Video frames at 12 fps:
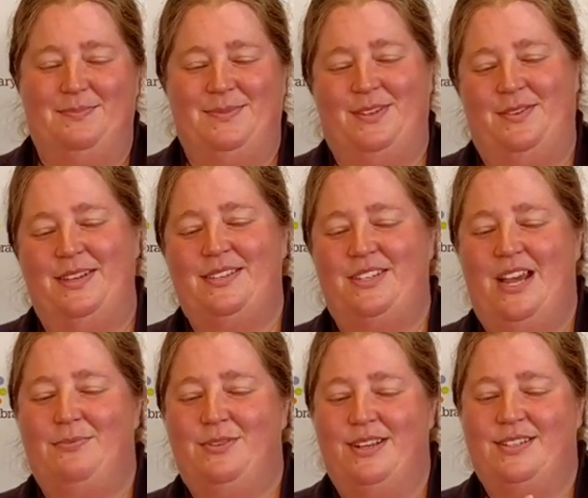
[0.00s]
So this
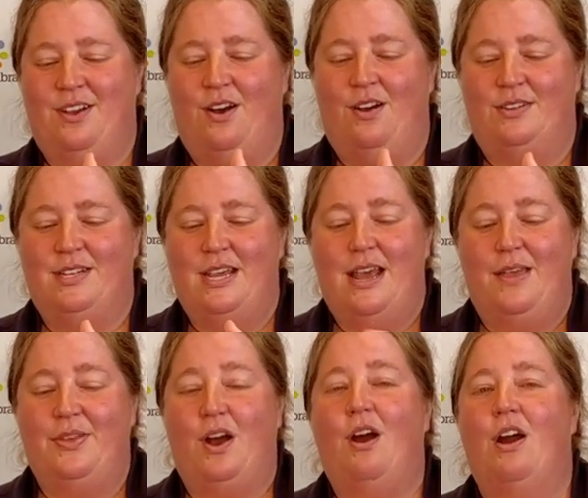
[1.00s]
chapter is called
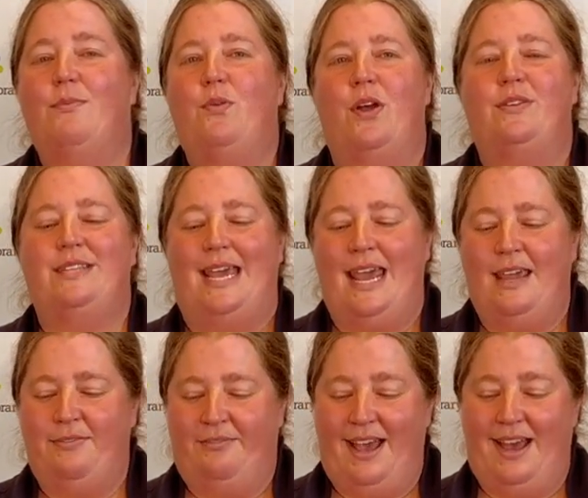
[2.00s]
The Hard-Boiled
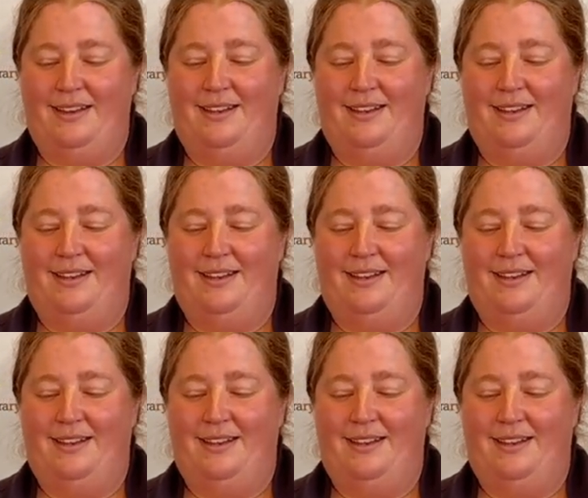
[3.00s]
Egg Fad.